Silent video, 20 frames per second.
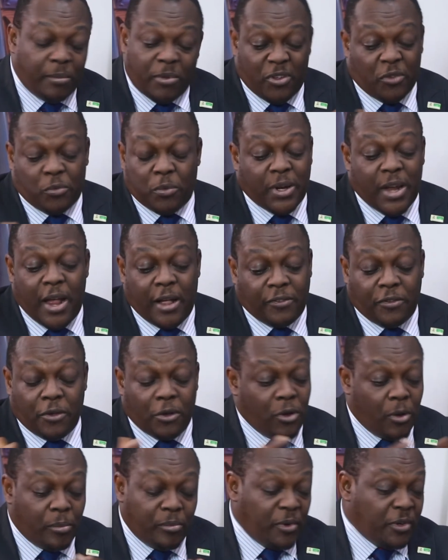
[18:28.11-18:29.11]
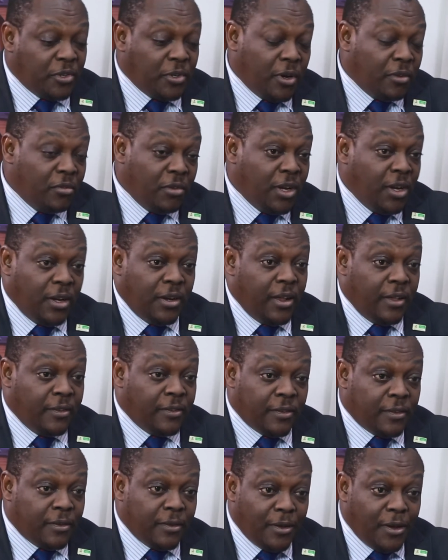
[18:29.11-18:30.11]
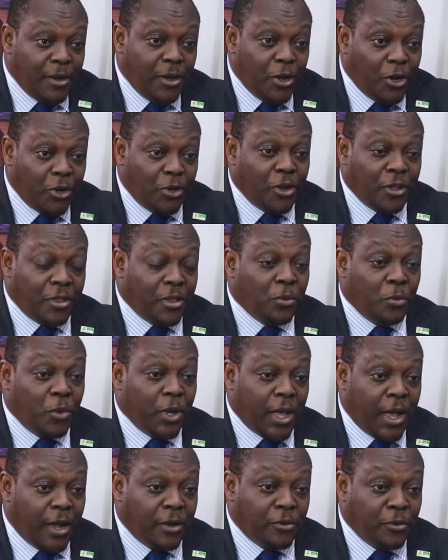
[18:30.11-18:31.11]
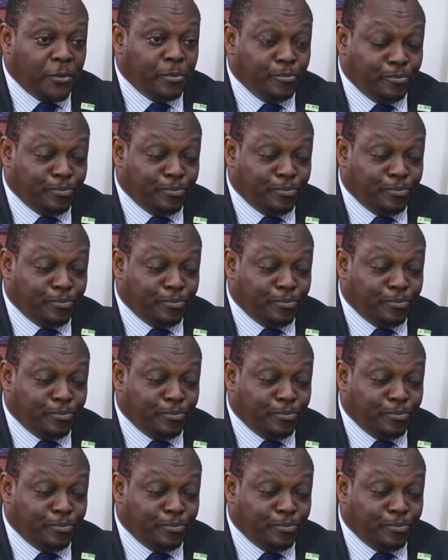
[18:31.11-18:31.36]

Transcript: because without your cooperation, really, there's nothing we can do.